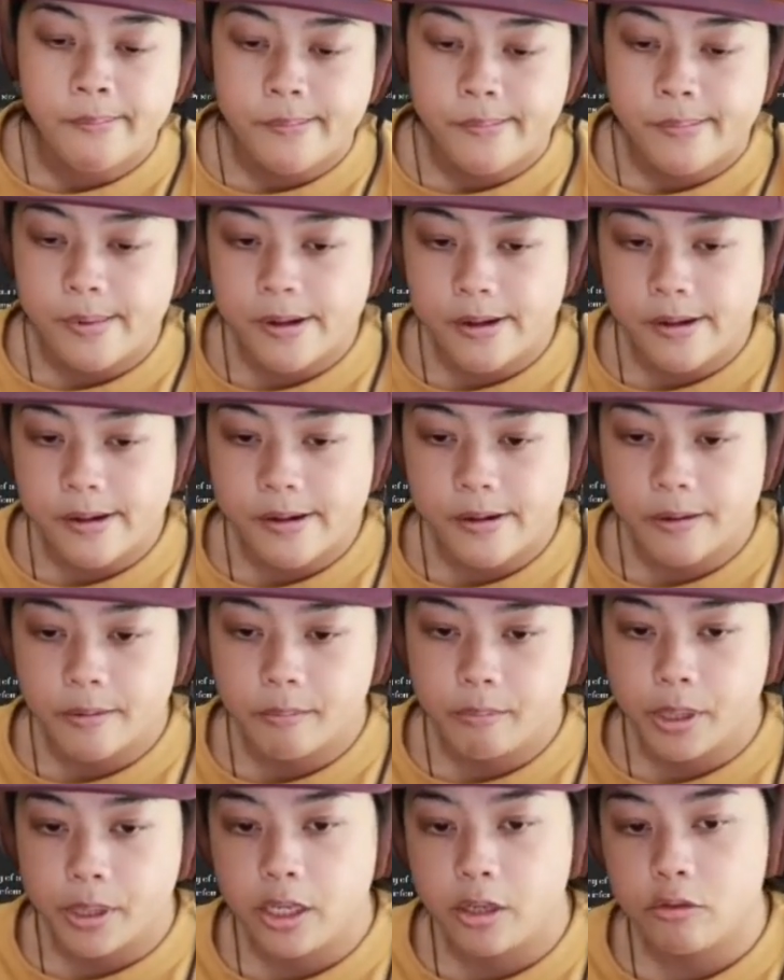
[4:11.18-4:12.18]

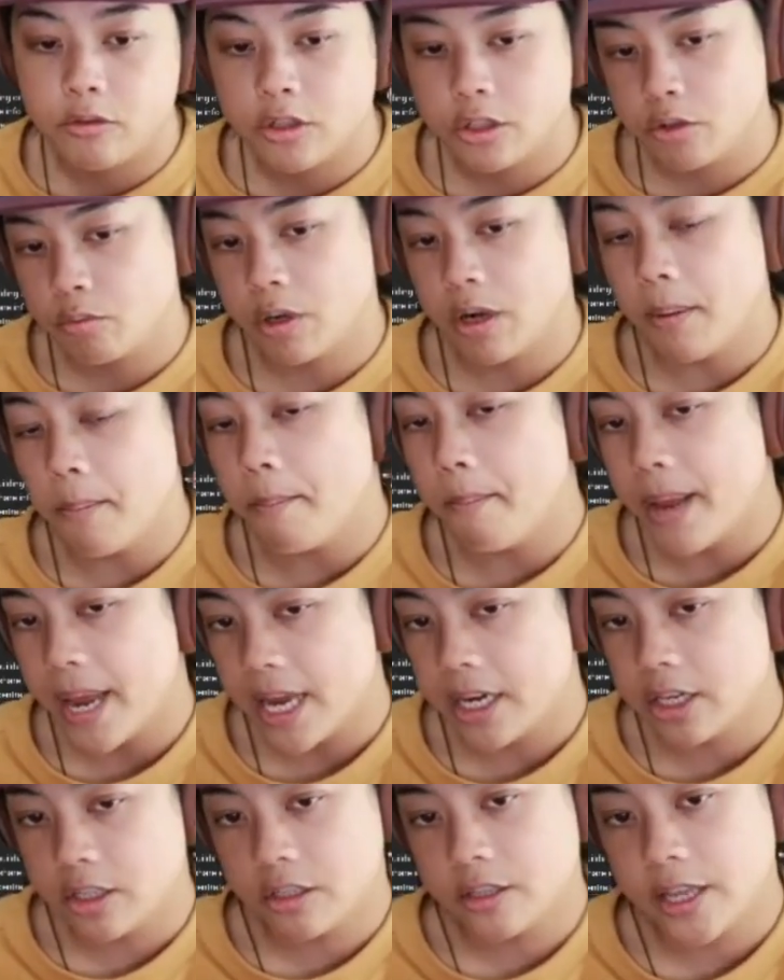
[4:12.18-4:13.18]
But you just want to
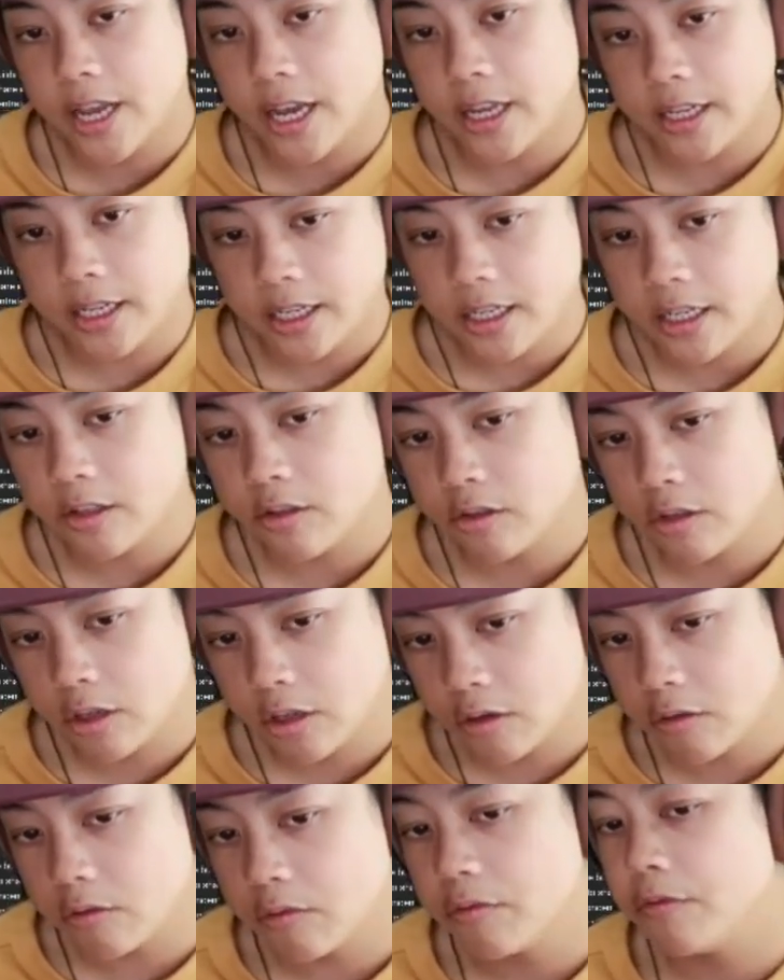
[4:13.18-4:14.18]
manage that heat so you
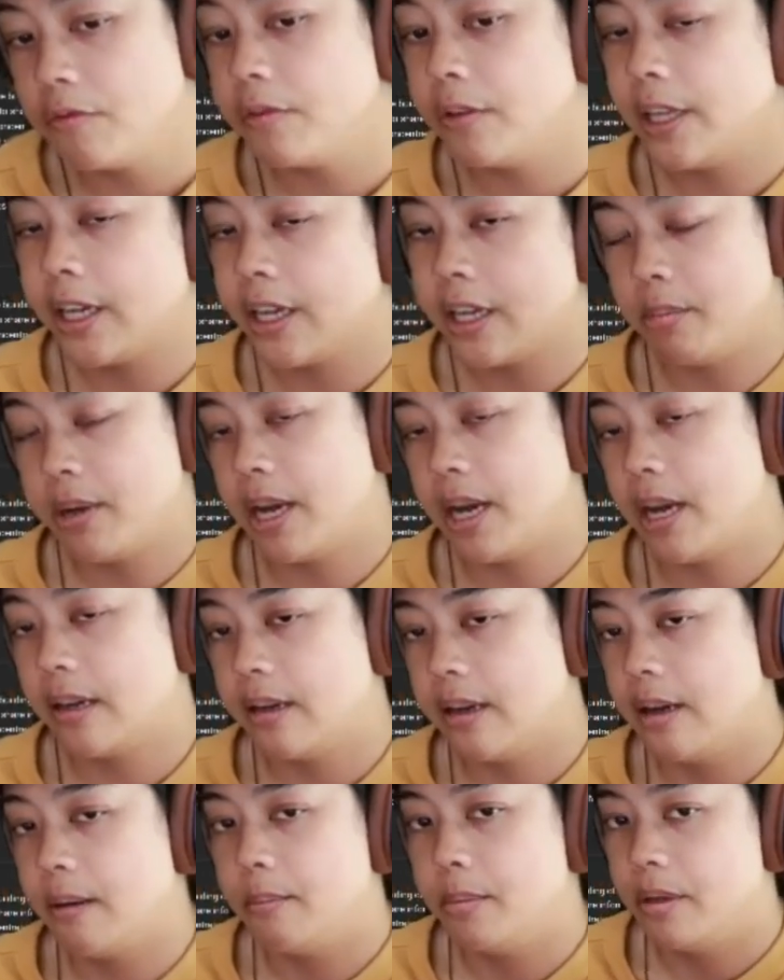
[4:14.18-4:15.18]
don't flick back
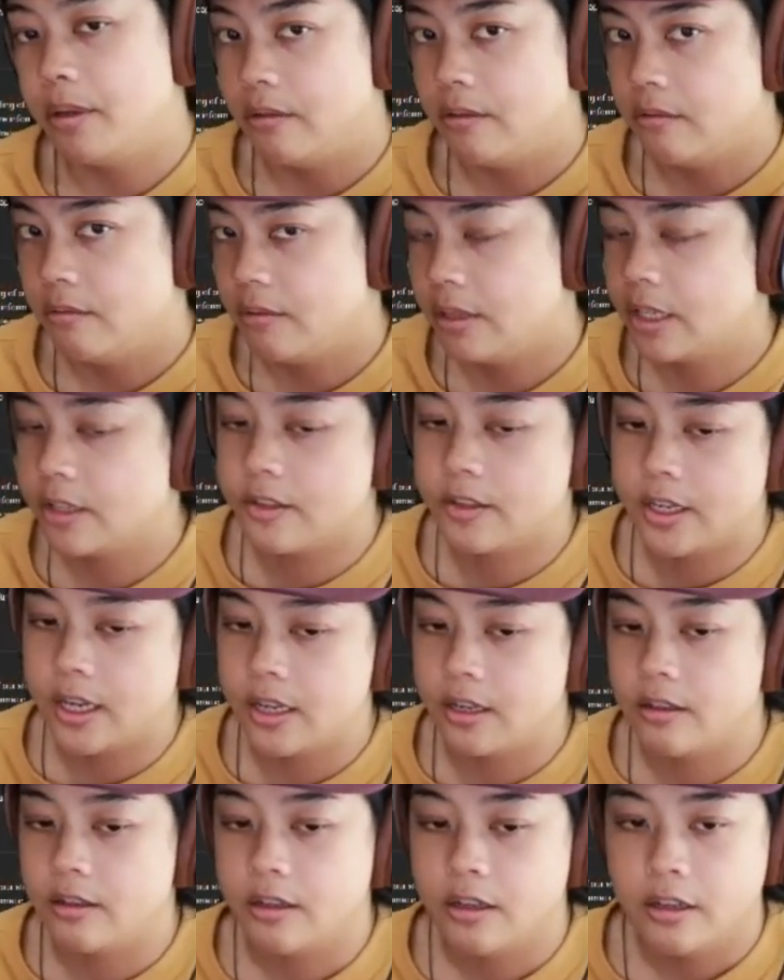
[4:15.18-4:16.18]
up. And that's
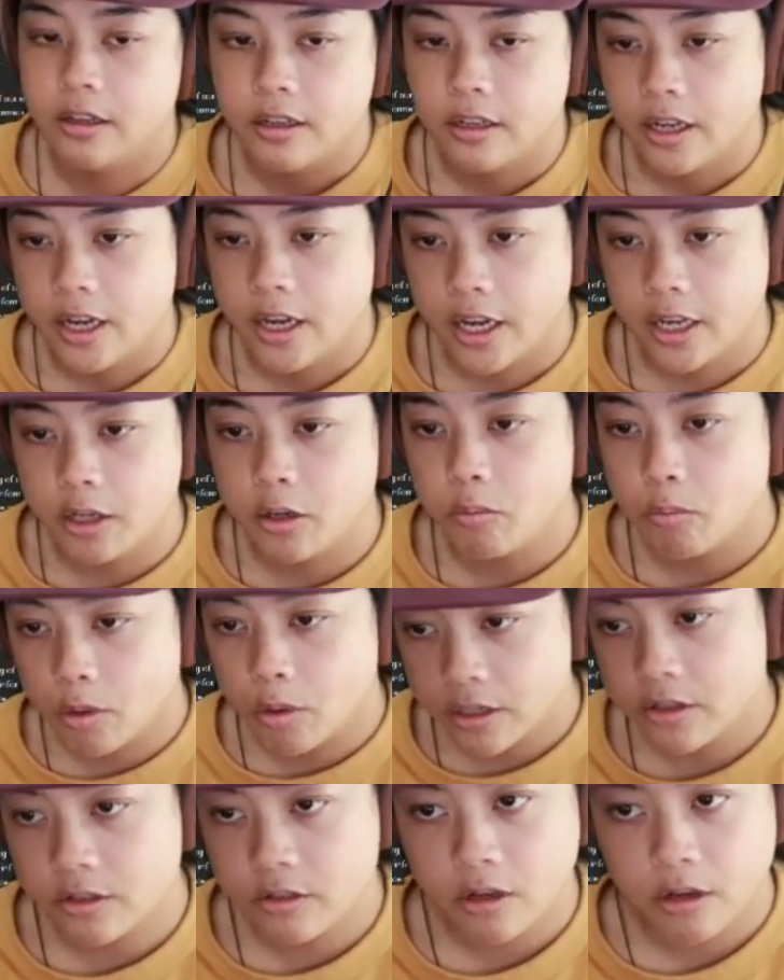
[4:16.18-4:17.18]
it. And you
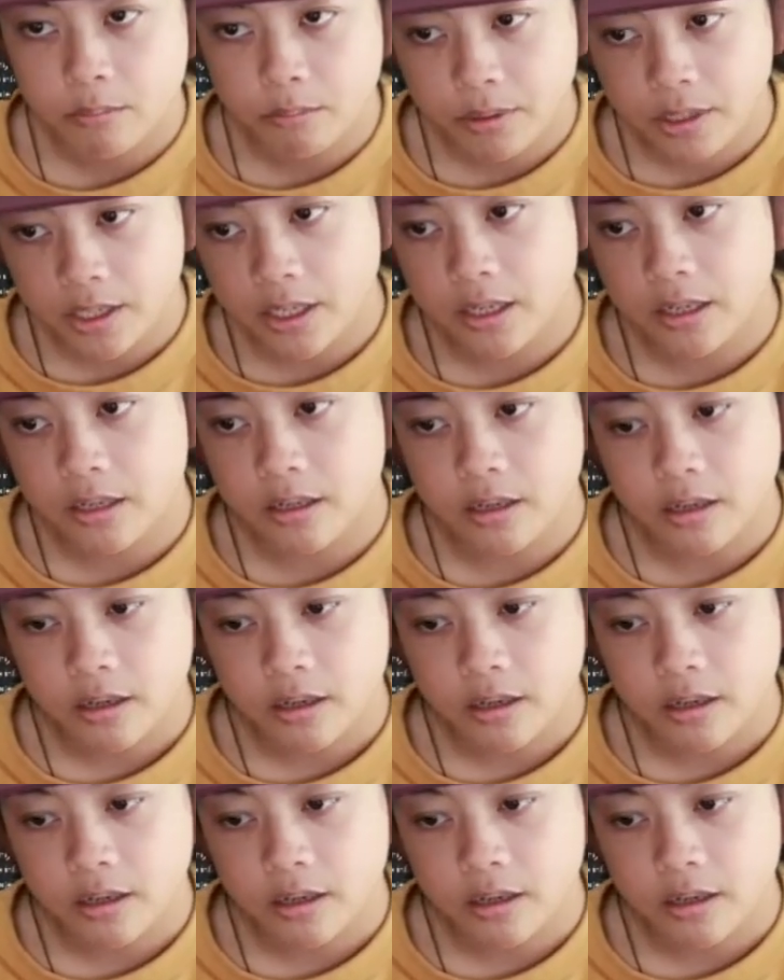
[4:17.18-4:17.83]
want to start making